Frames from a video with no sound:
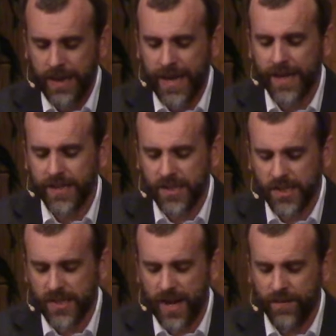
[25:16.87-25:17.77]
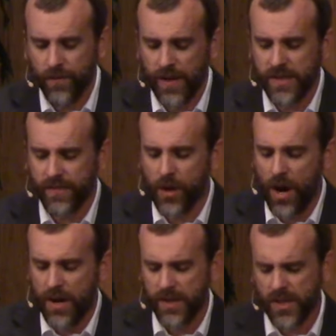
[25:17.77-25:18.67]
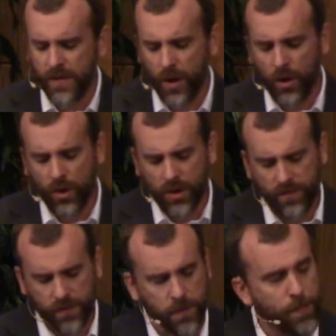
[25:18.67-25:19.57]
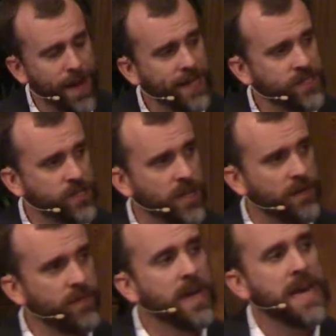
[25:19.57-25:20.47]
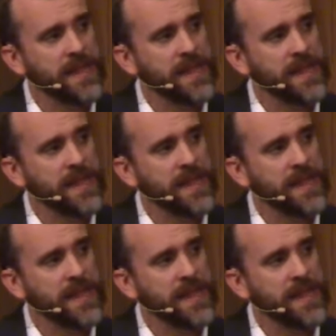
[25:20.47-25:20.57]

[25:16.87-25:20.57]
That is to say, friends, if God is on the hook for the bad stuff,